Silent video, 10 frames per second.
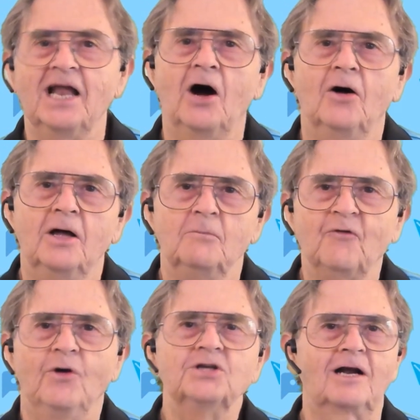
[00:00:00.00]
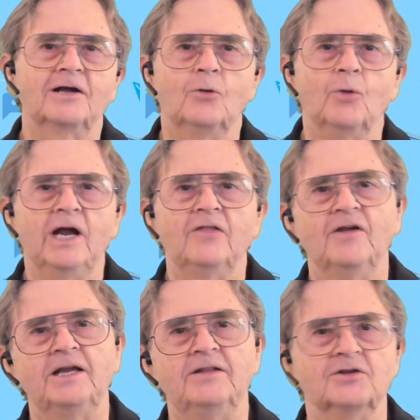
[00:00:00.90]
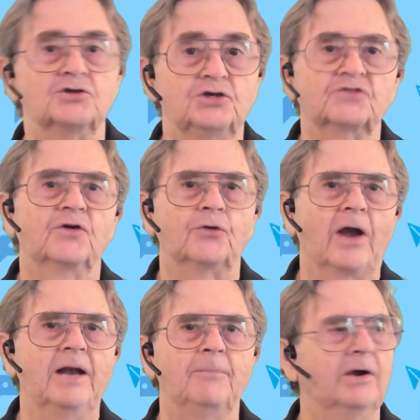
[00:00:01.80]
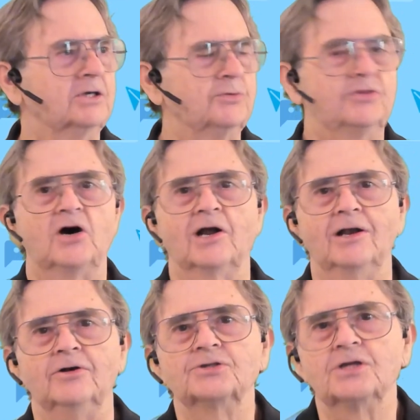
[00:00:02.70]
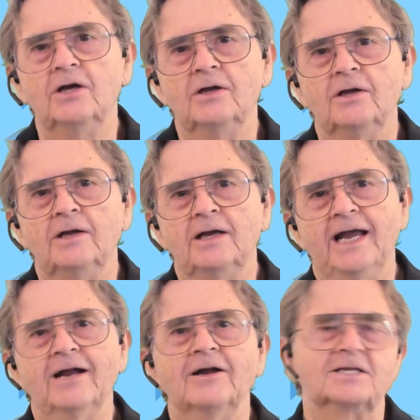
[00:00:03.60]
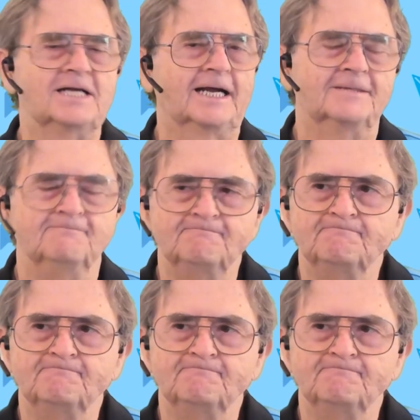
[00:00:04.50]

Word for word: Now, before you click away thinking this is just for grandparents with toddlers, hang on a sec.